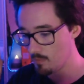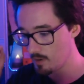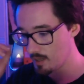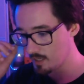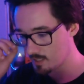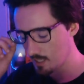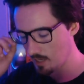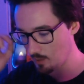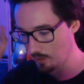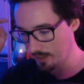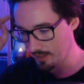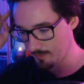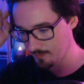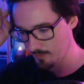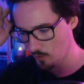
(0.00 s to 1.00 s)
Dear
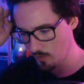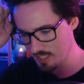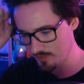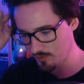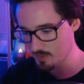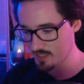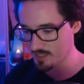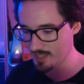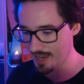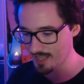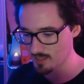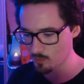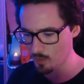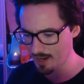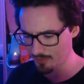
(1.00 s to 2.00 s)
Ollie, greetings from the
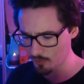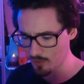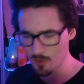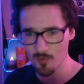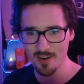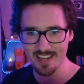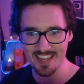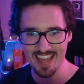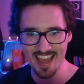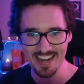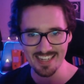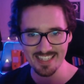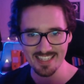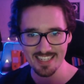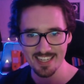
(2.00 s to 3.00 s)
States. What? I thought you were in
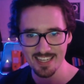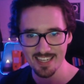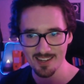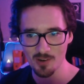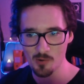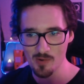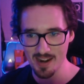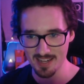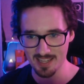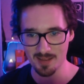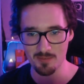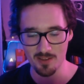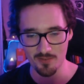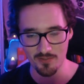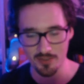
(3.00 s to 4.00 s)
Kent. Already I'm
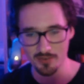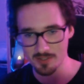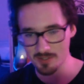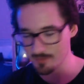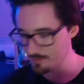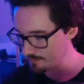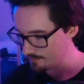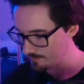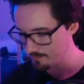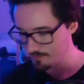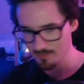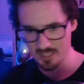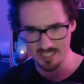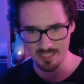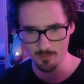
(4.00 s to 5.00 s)
confused.
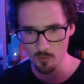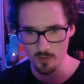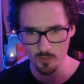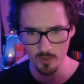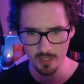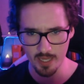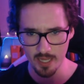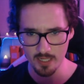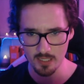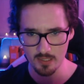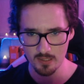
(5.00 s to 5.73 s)
Is there more than one Kent?